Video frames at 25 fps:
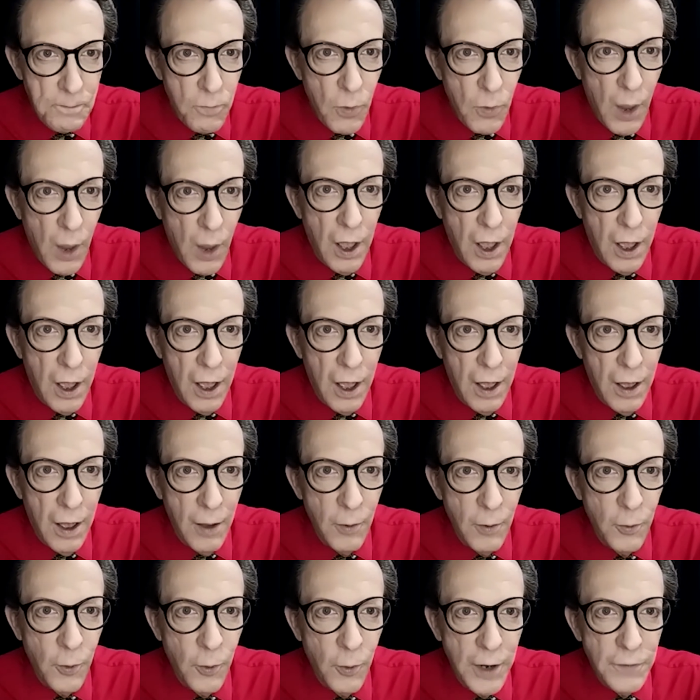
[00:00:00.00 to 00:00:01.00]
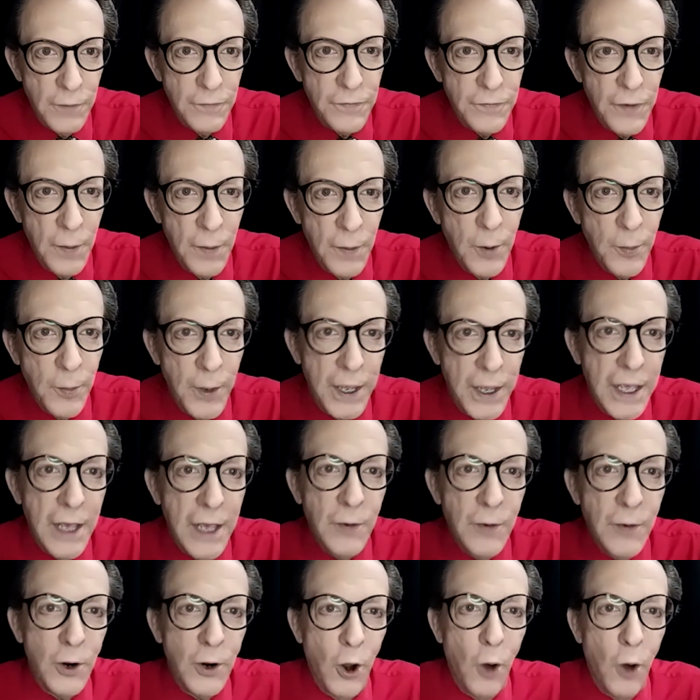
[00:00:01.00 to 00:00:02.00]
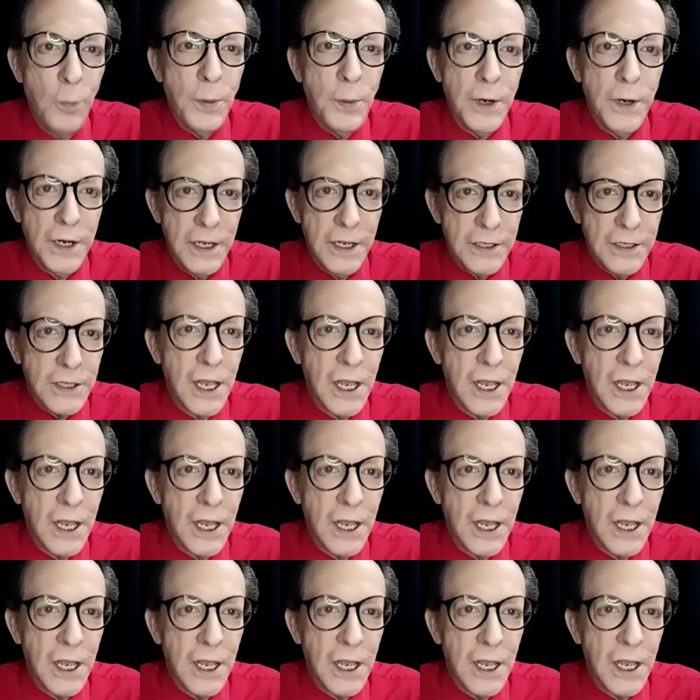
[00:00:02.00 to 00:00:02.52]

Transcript: When Fibber McGee would open his